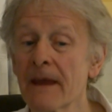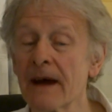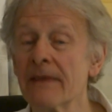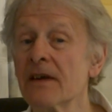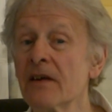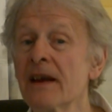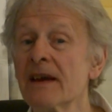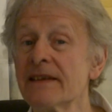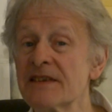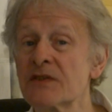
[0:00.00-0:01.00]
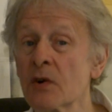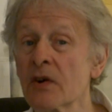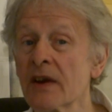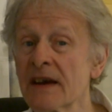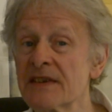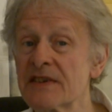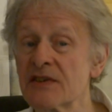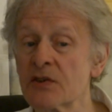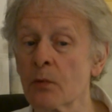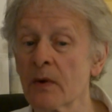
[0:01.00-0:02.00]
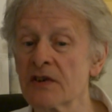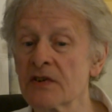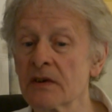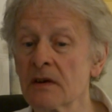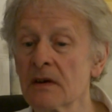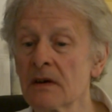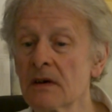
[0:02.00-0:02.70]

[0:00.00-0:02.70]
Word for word: and they're in a disorganized situation.